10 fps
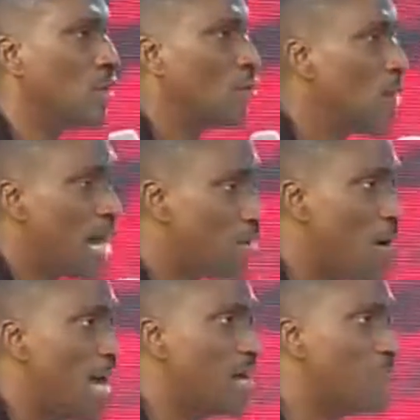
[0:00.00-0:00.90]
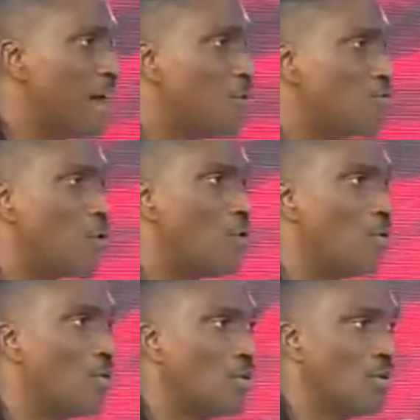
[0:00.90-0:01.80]
What are you adding value to?
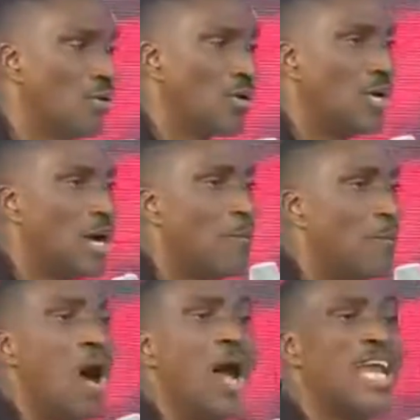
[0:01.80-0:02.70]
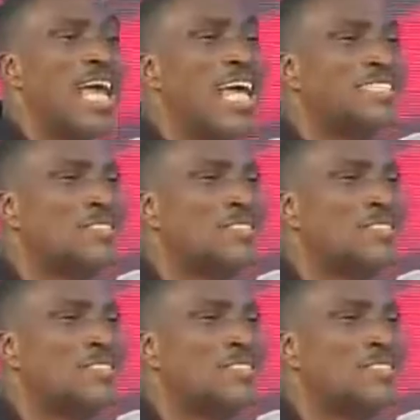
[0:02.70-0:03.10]
Money is